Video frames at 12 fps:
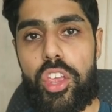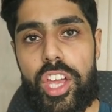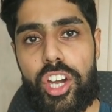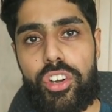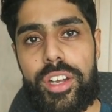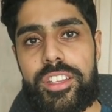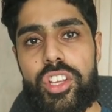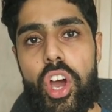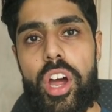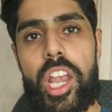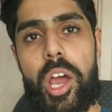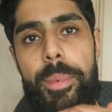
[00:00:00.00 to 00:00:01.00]
You're increasing the
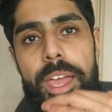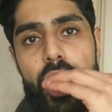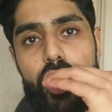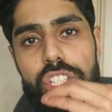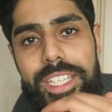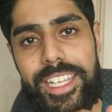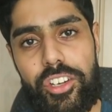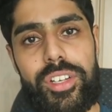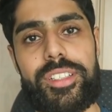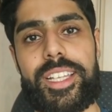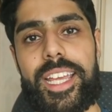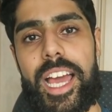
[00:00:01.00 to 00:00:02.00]
cardio a little bit,
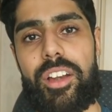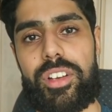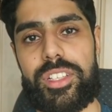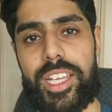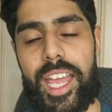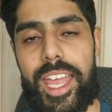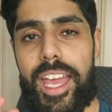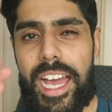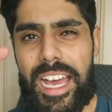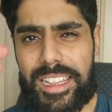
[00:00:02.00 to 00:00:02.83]
decreasing the calories, okay?